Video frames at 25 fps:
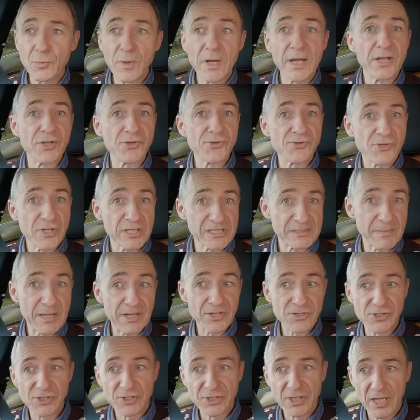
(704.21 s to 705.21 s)
which as
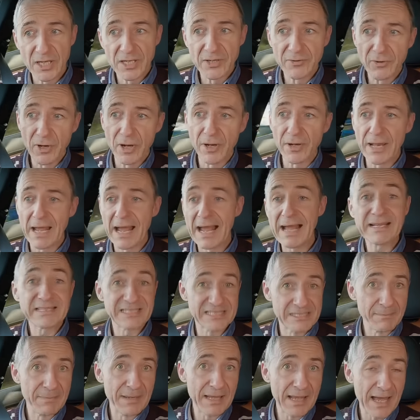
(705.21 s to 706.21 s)
mentioned earlier on
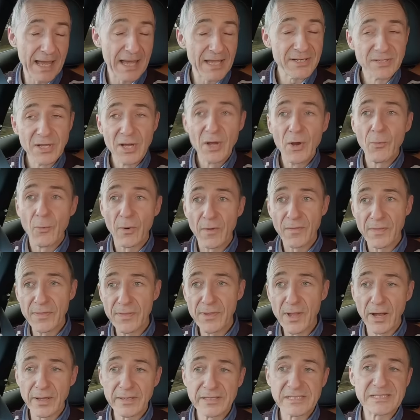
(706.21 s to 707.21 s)
has to be had with
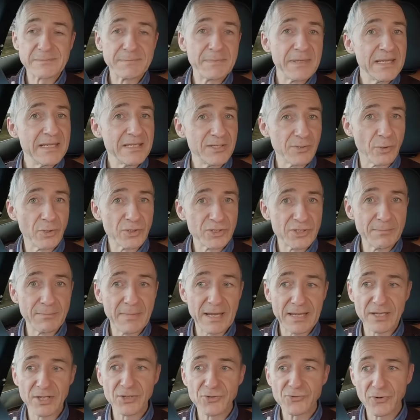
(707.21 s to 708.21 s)
9-speed
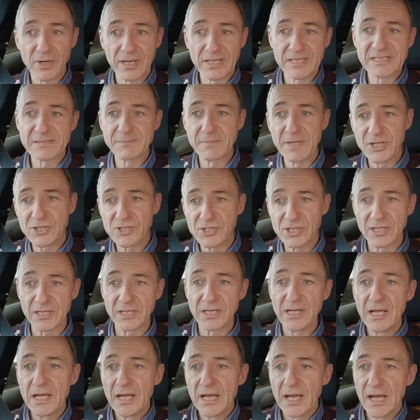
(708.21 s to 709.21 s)
automatic transmission.